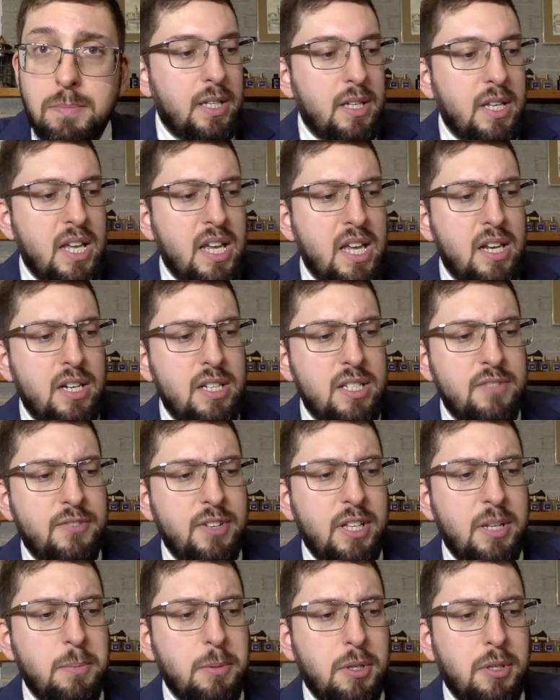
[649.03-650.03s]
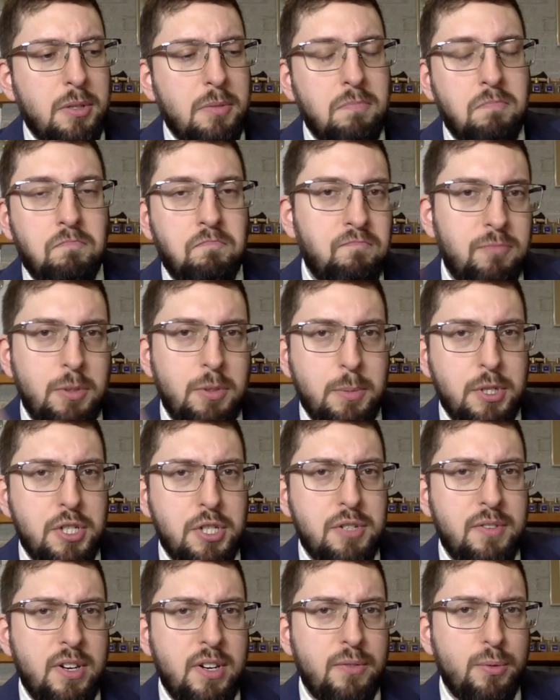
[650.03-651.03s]
And it's available pretty
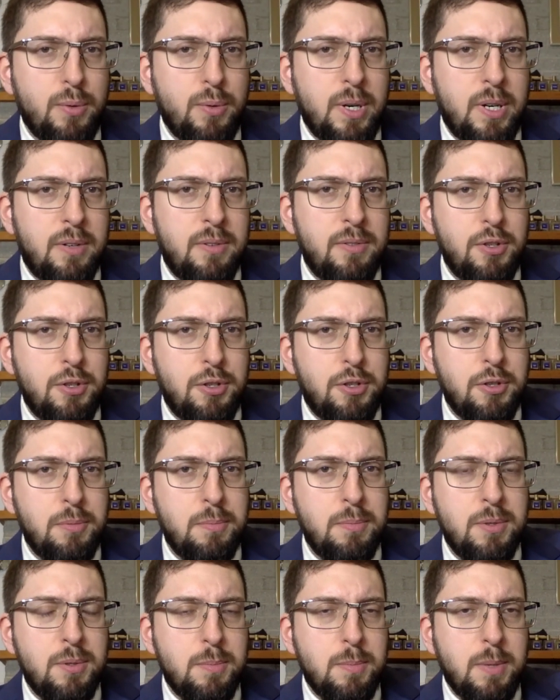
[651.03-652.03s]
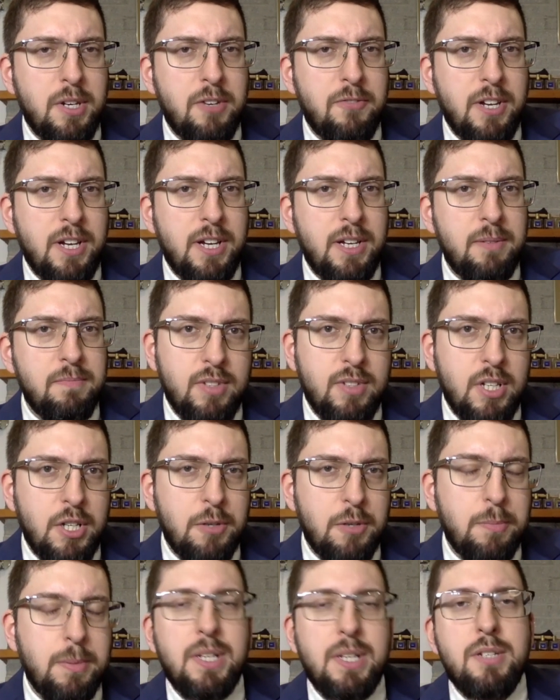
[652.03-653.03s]
much everywhere YouTube, Spotify, other
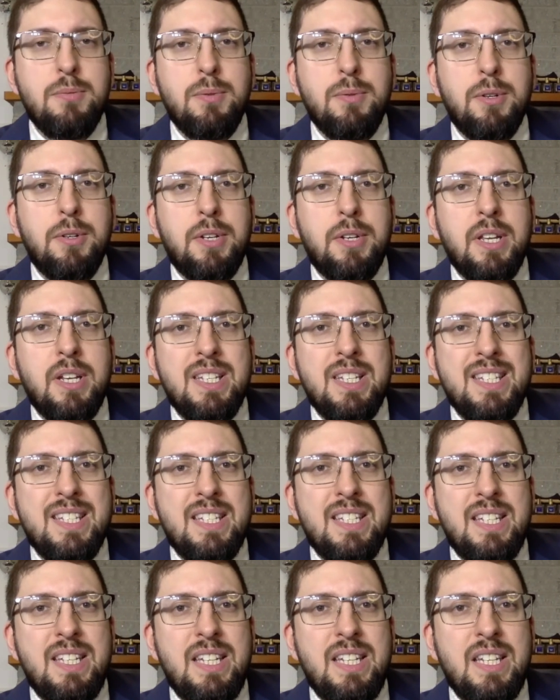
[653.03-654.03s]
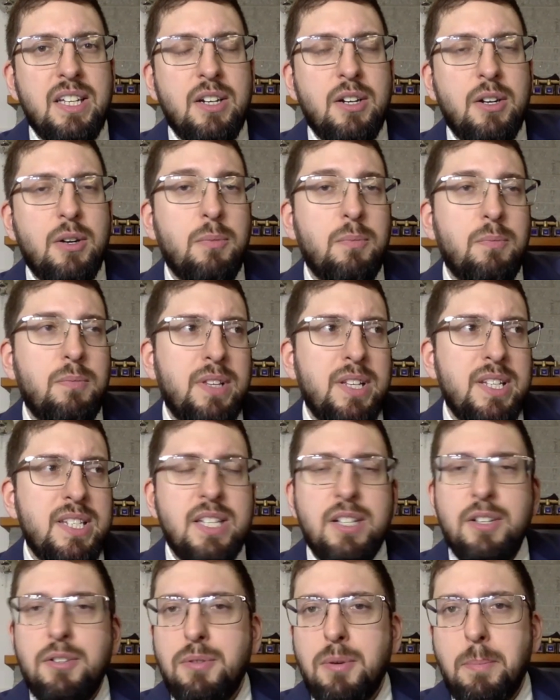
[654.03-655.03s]
place where you can see or
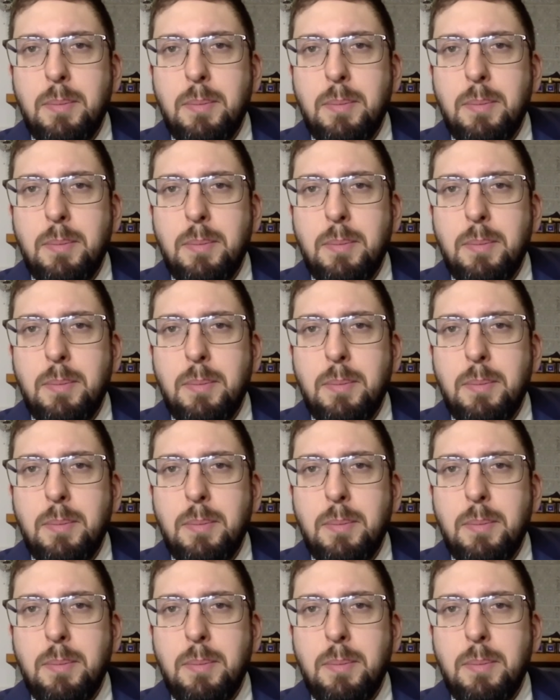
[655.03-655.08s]
listen to a